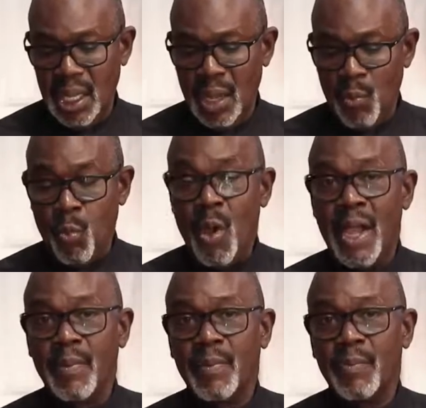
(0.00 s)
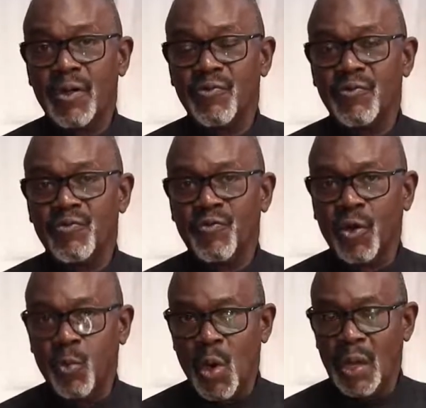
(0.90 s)
and wept
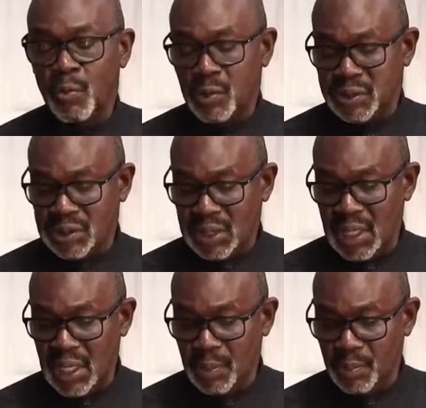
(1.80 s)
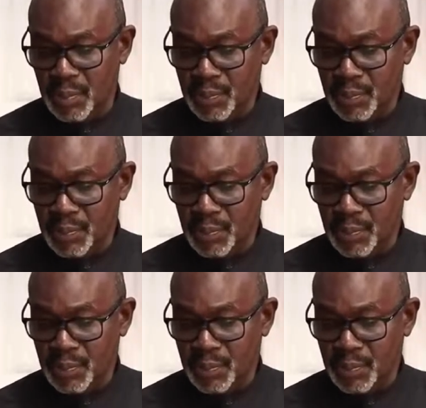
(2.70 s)
for what was to come.